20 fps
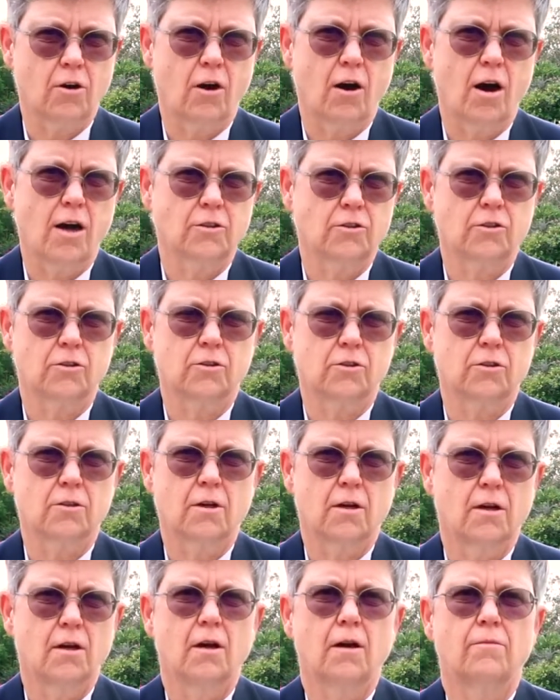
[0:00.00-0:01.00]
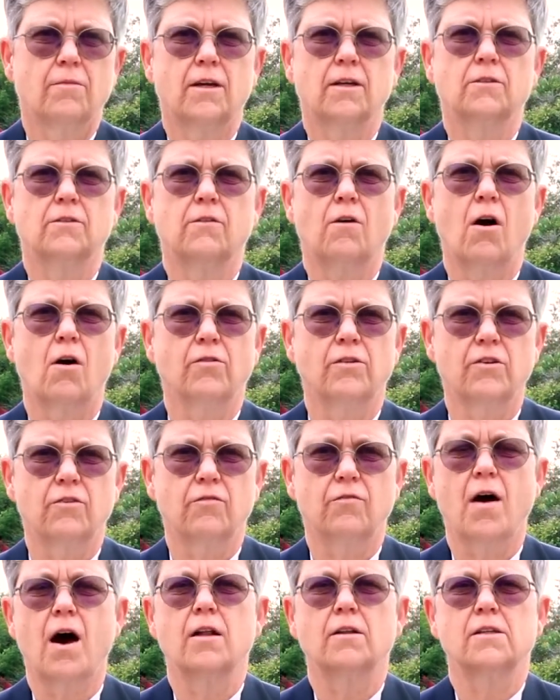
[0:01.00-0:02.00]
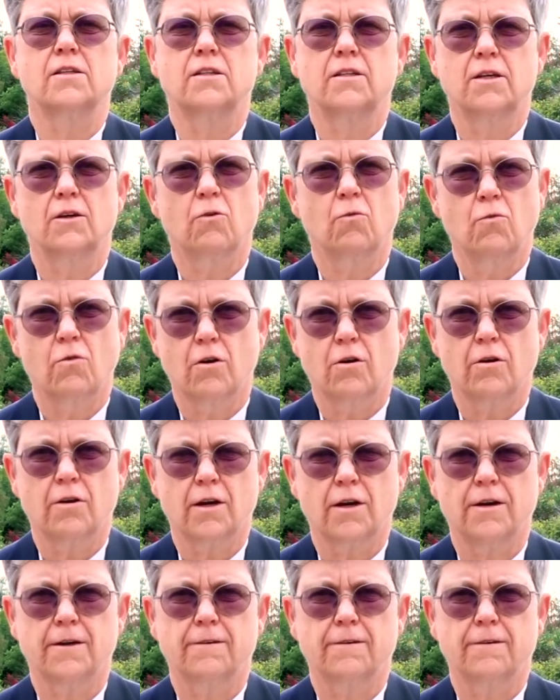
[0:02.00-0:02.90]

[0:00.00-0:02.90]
costs because of all this volunteer work.